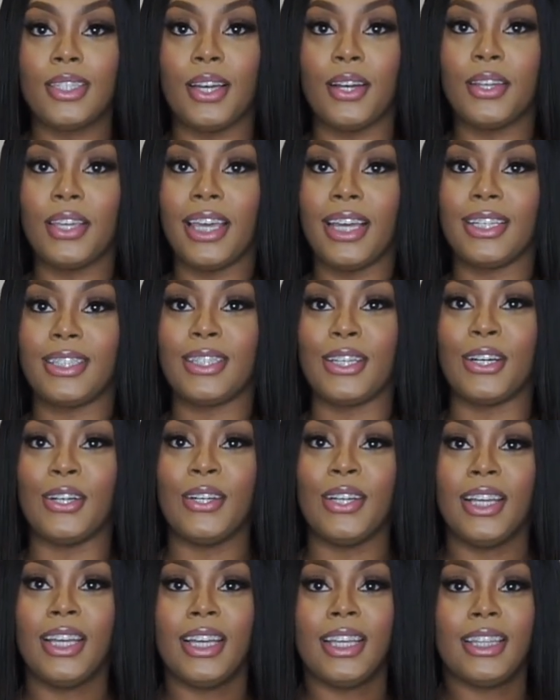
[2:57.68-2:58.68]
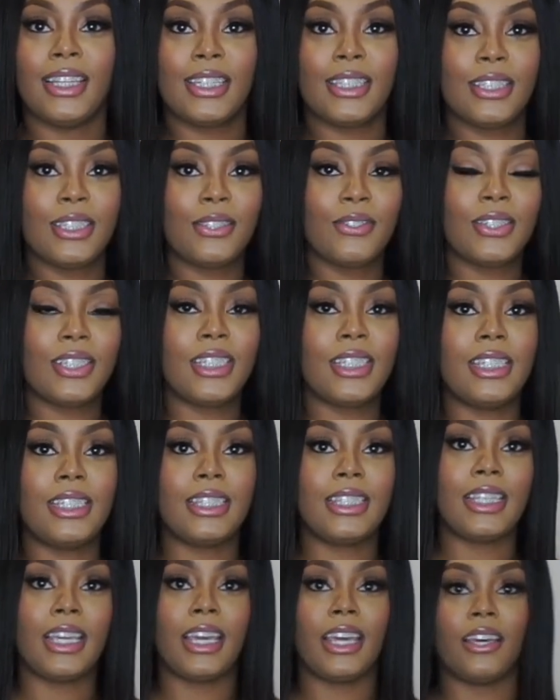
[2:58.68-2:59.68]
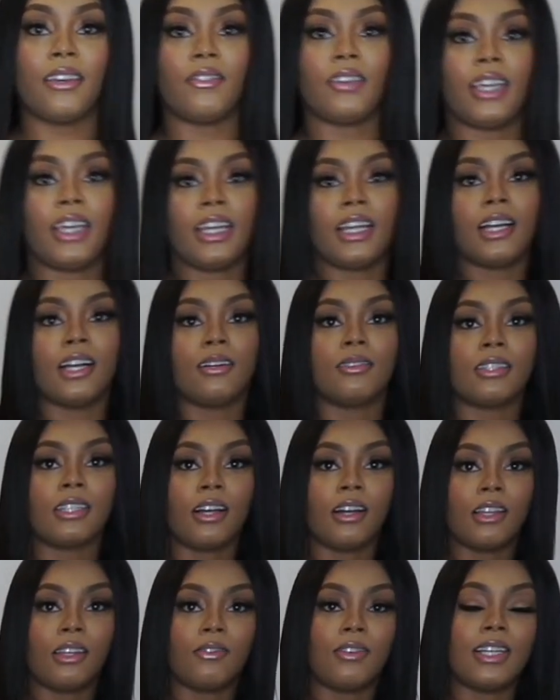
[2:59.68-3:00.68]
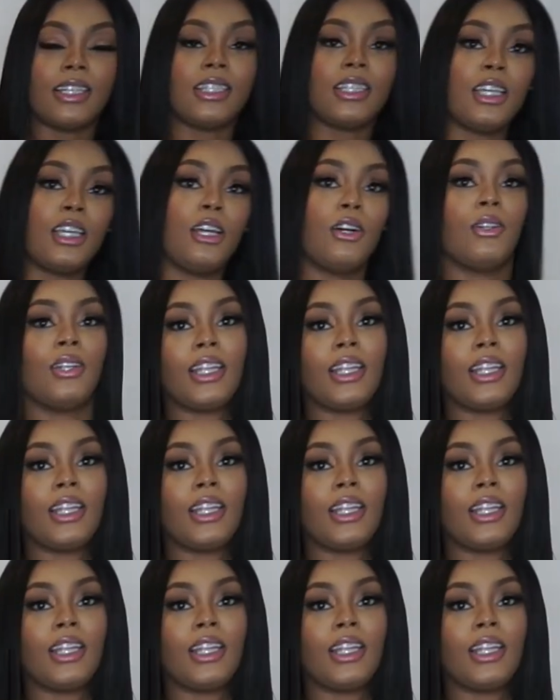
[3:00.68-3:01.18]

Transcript: So yeah, so this is what she's giving and it comes all the way to your